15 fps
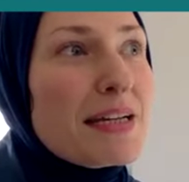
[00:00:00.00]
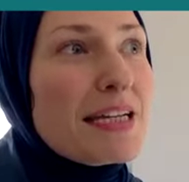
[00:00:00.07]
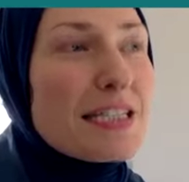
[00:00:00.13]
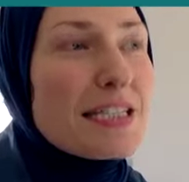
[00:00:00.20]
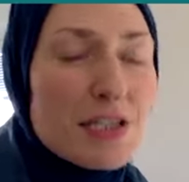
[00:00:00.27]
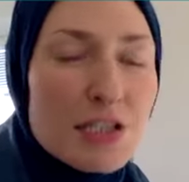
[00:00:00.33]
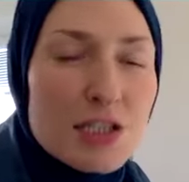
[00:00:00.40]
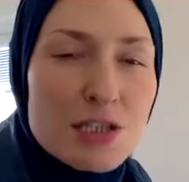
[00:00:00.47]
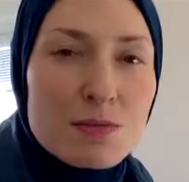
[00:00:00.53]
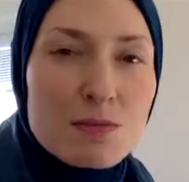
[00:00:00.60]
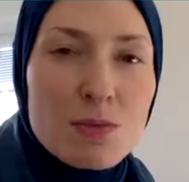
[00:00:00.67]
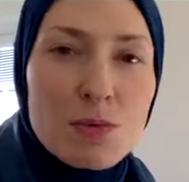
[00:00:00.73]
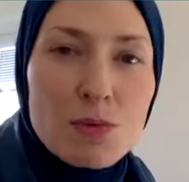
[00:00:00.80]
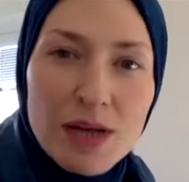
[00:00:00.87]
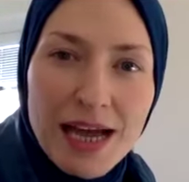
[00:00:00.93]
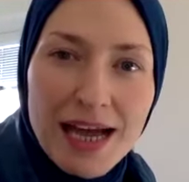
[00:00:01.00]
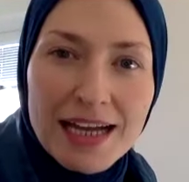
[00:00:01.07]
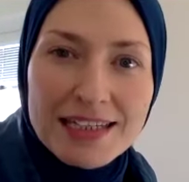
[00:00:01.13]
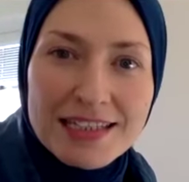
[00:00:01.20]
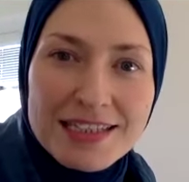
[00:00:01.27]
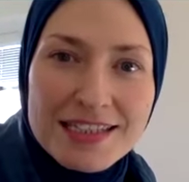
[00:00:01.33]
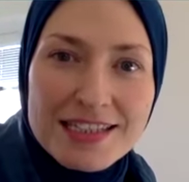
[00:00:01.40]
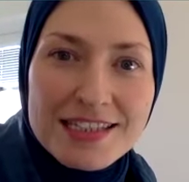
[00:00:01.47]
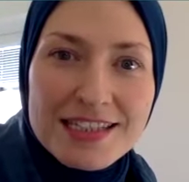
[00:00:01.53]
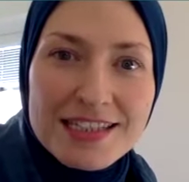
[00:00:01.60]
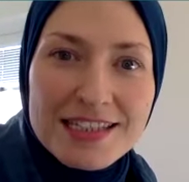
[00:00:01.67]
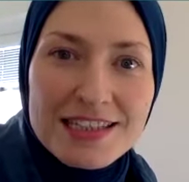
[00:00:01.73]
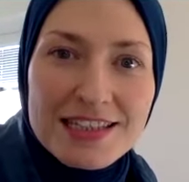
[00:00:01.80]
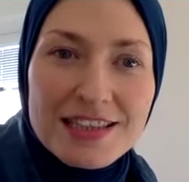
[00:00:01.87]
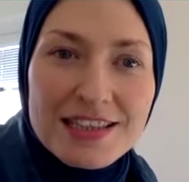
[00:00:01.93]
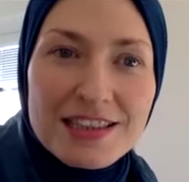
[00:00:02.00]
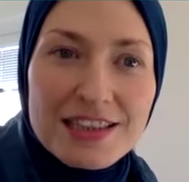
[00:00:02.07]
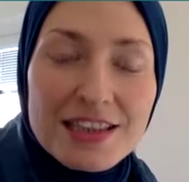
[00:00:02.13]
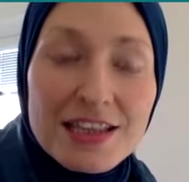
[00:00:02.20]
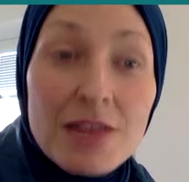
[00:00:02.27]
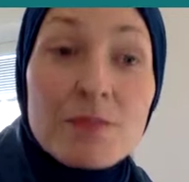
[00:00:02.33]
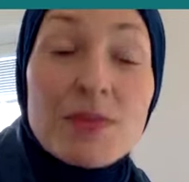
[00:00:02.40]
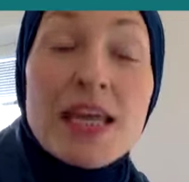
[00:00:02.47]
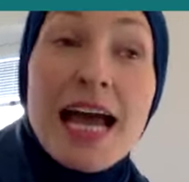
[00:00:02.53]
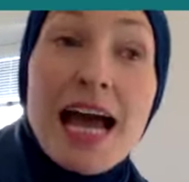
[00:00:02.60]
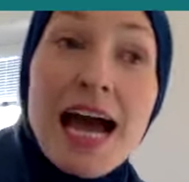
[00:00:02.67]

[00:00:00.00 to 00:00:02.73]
It's the small acts that